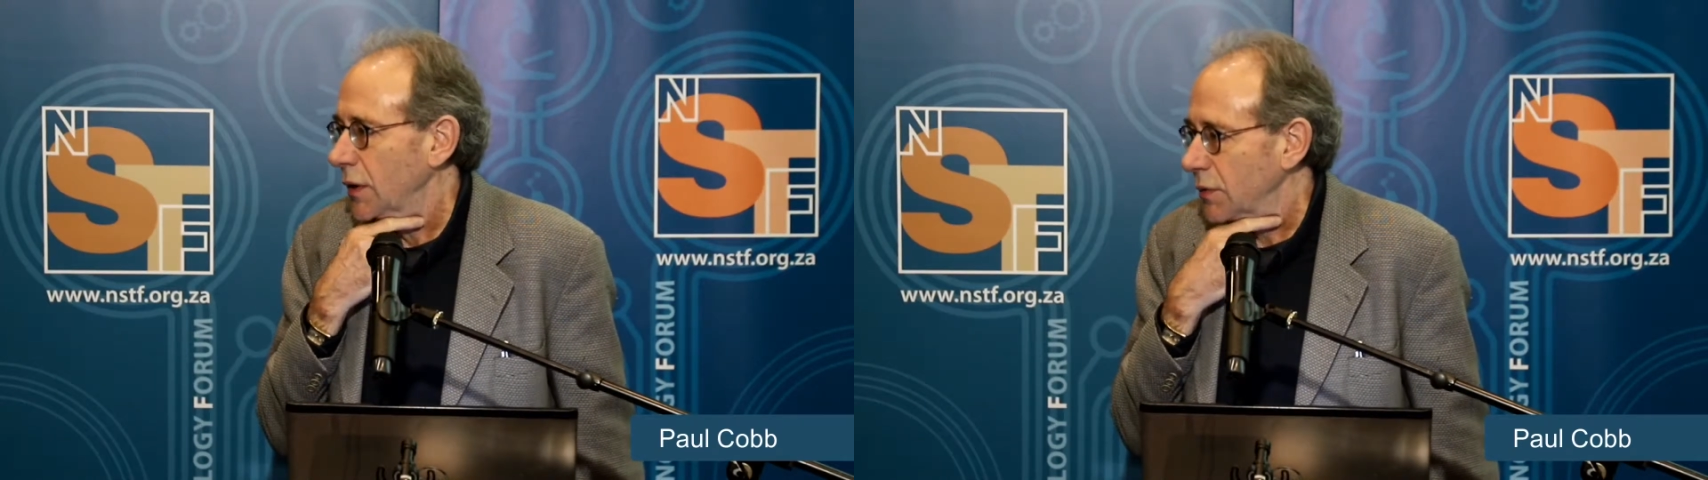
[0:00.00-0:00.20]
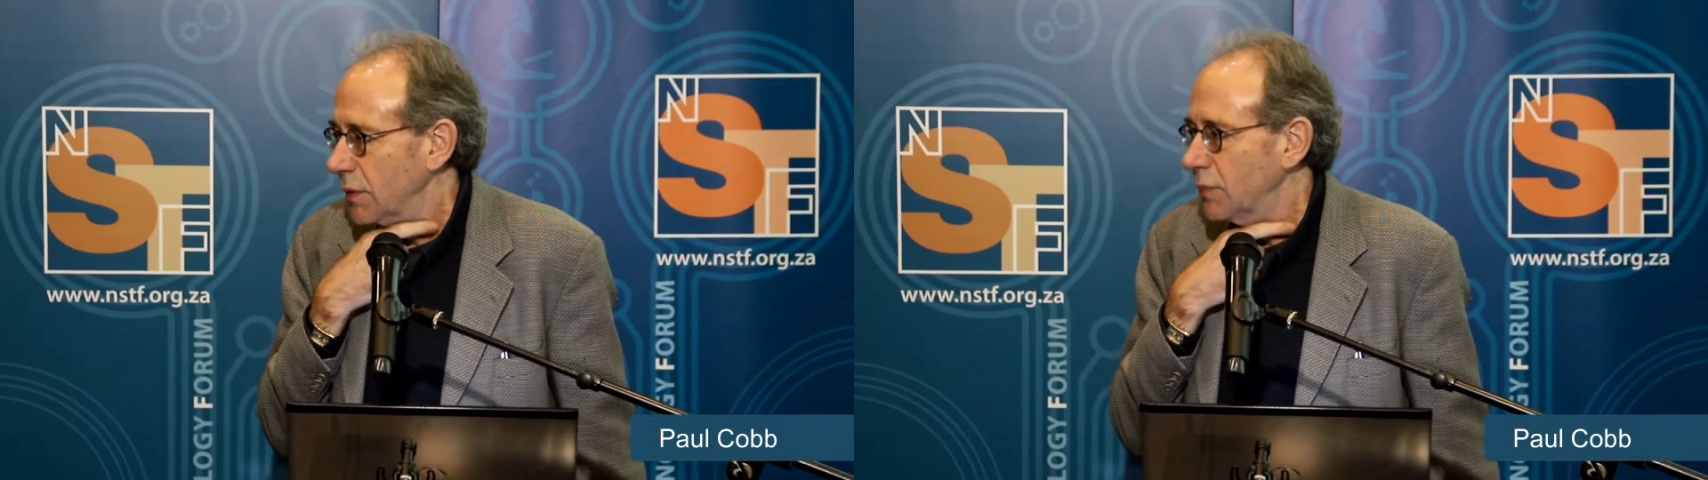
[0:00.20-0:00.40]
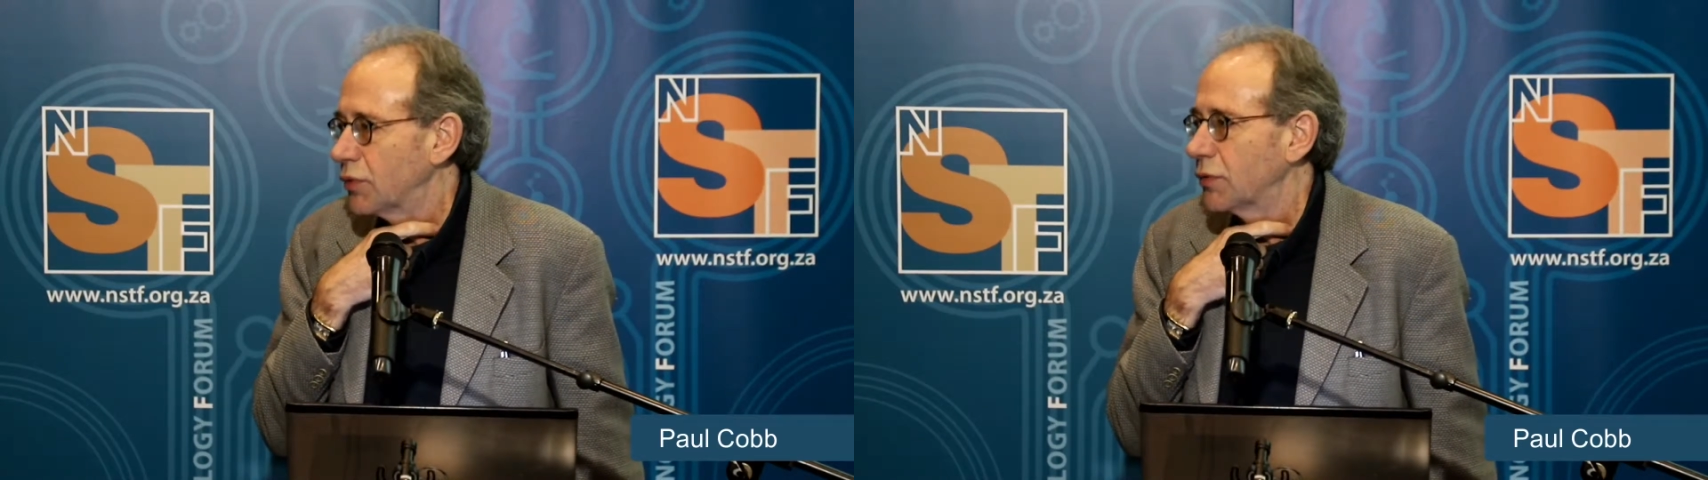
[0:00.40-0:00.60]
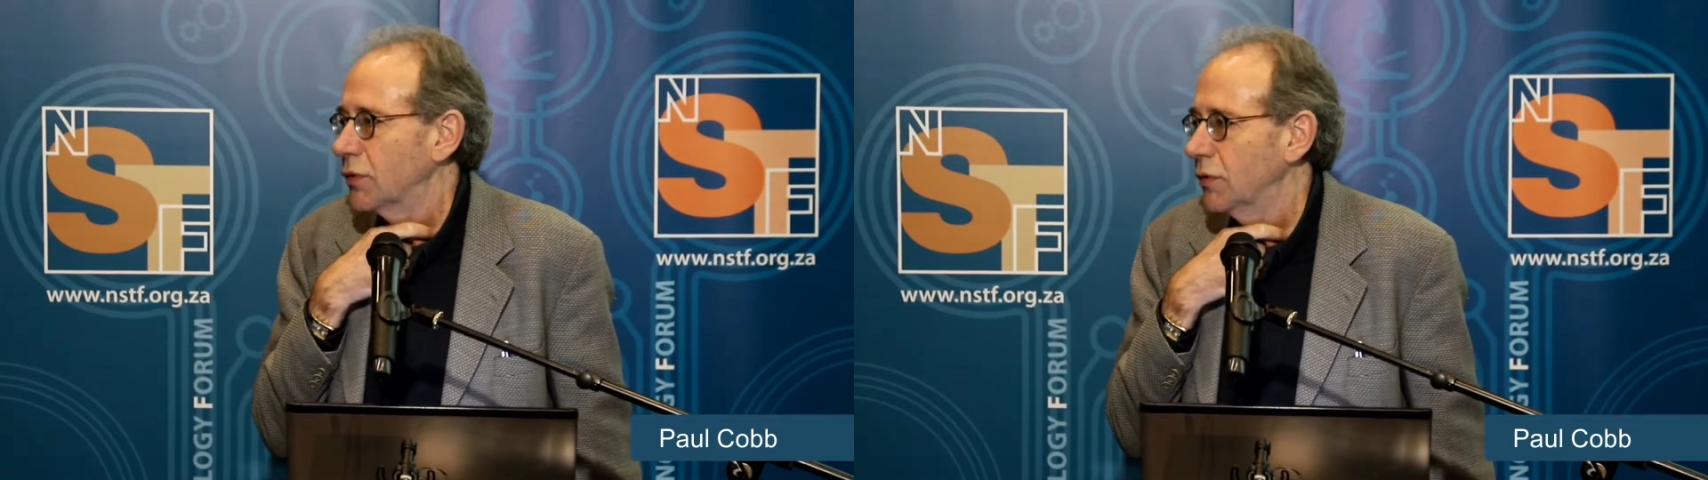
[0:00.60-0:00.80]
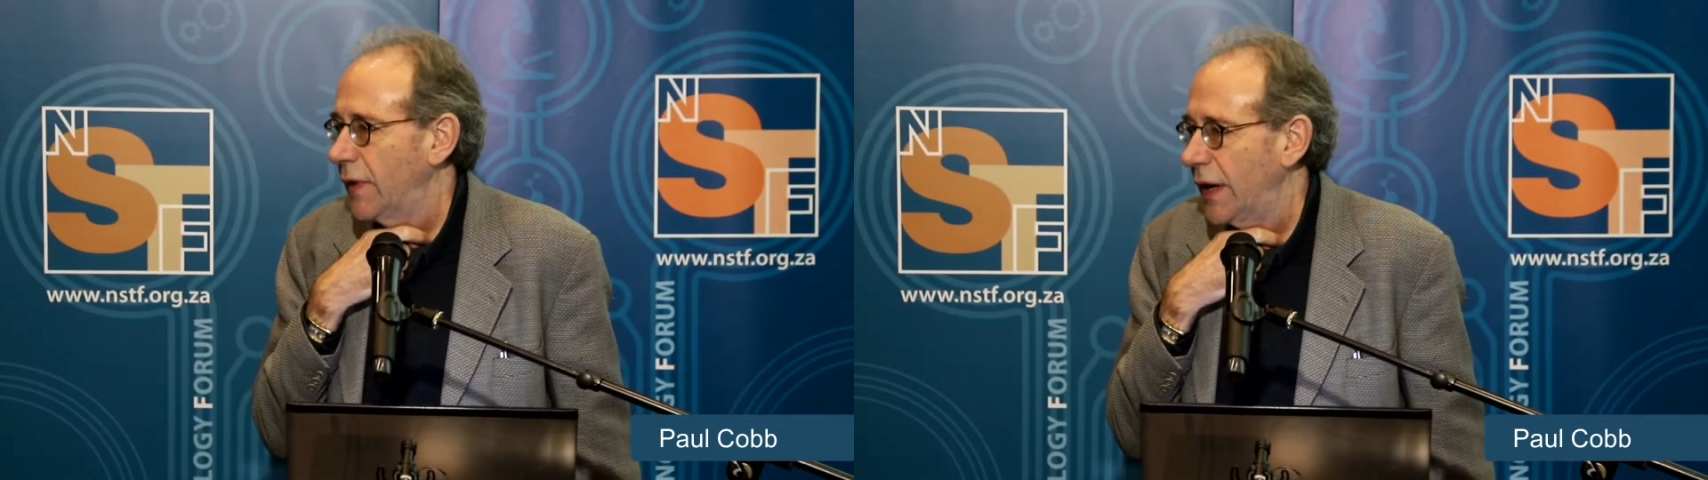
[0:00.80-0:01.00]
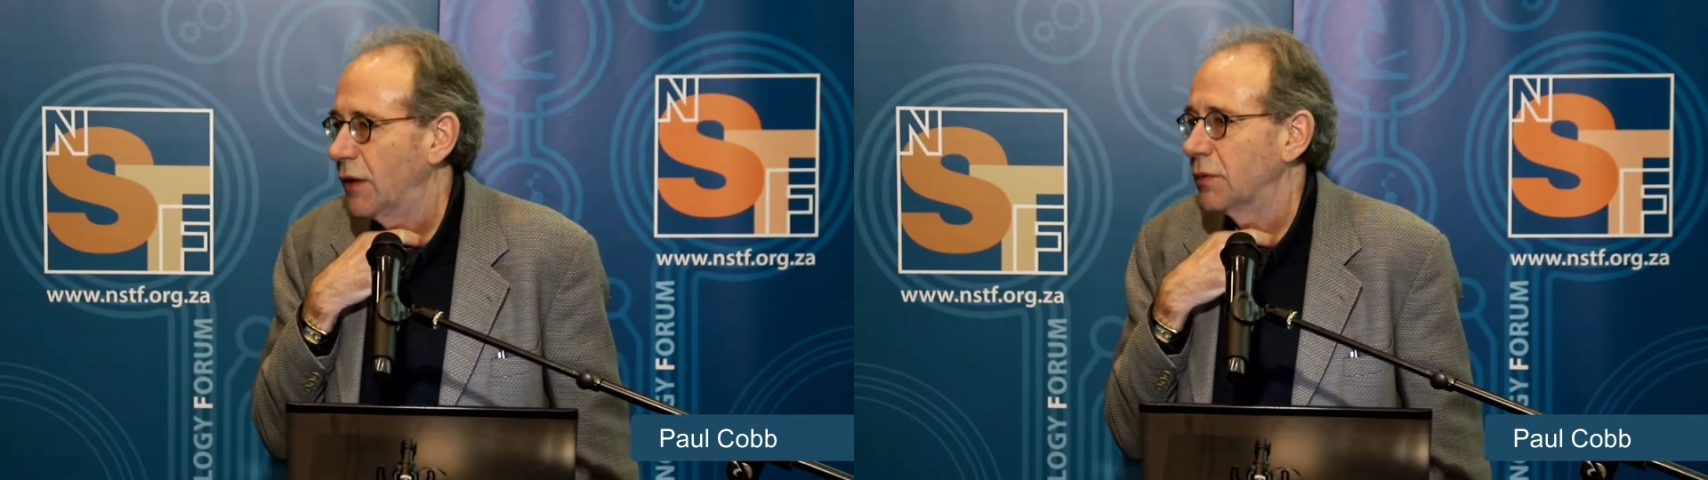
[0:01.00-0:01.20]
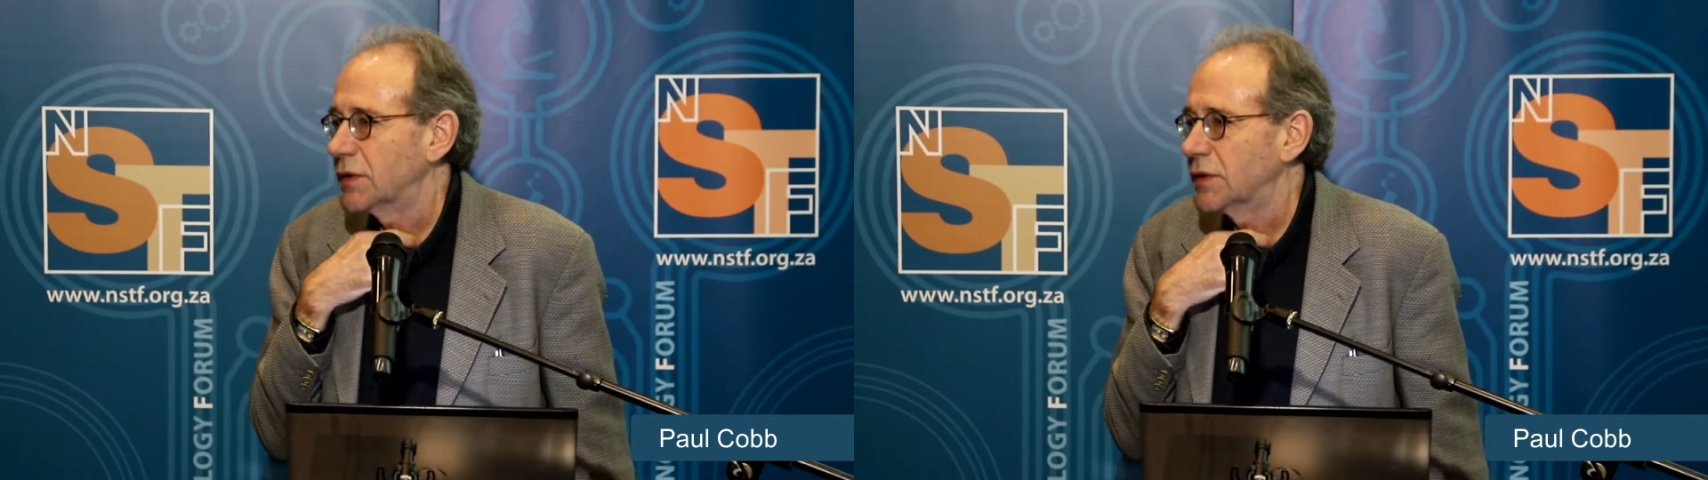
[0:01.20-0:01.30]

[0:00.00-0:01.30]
to improve how we